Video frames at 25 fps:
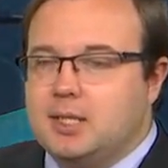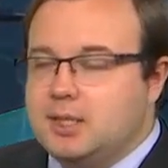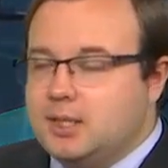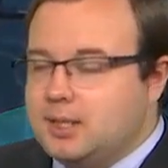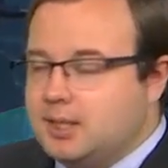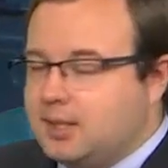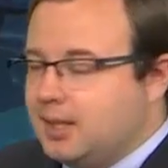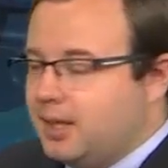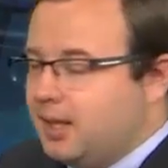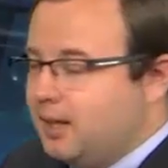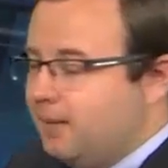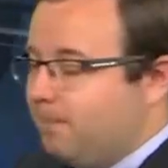
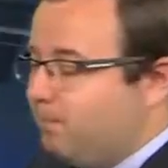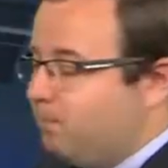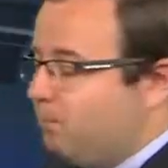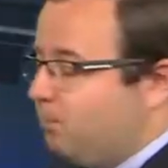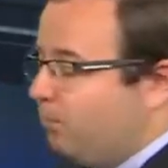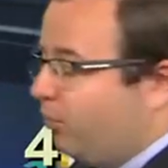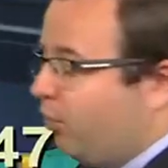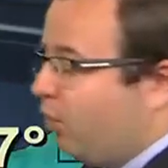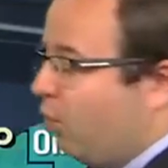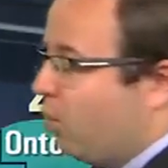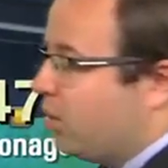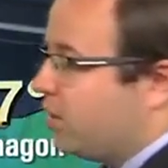Set
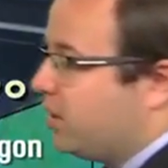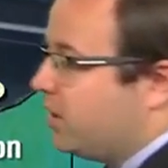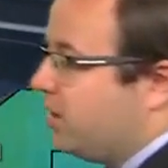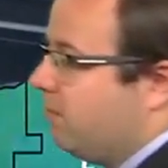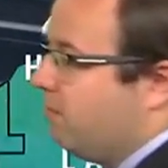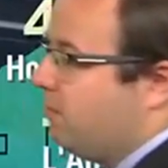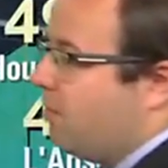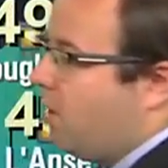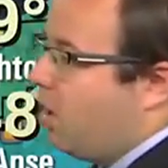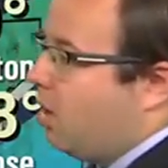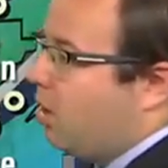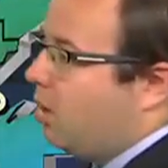for
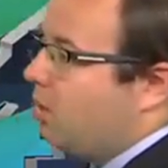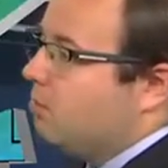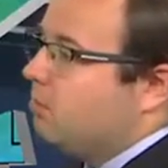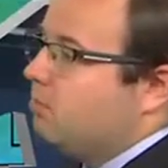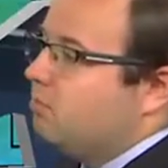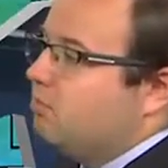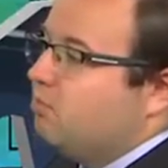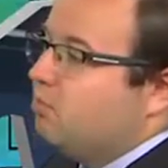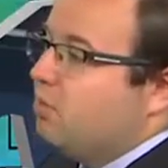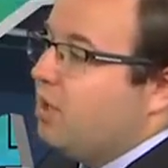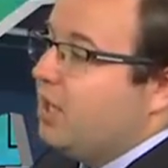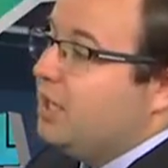
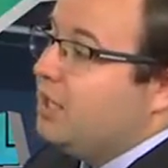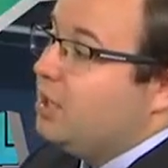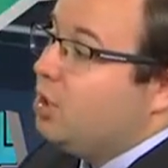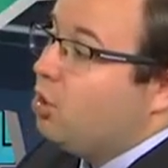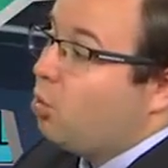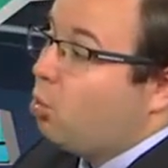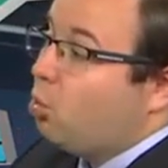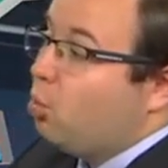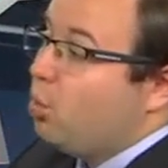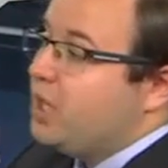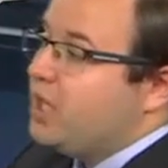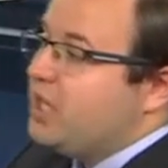tomorrow in
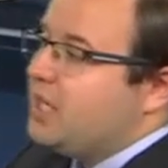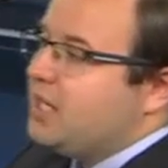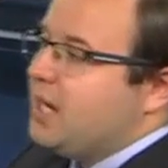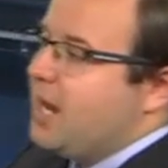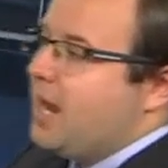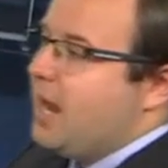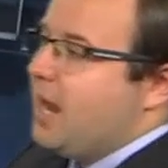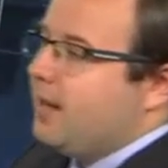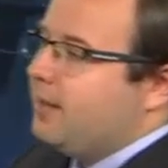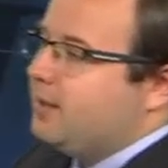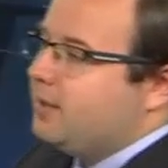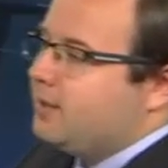your
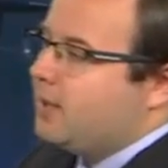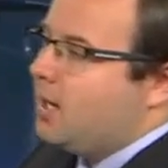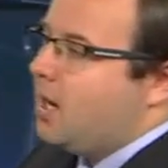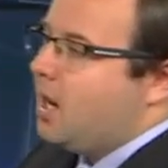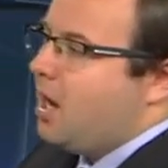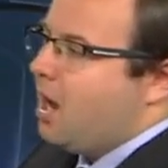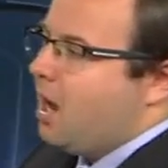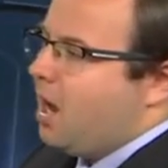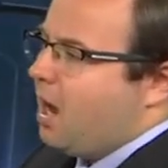weekend.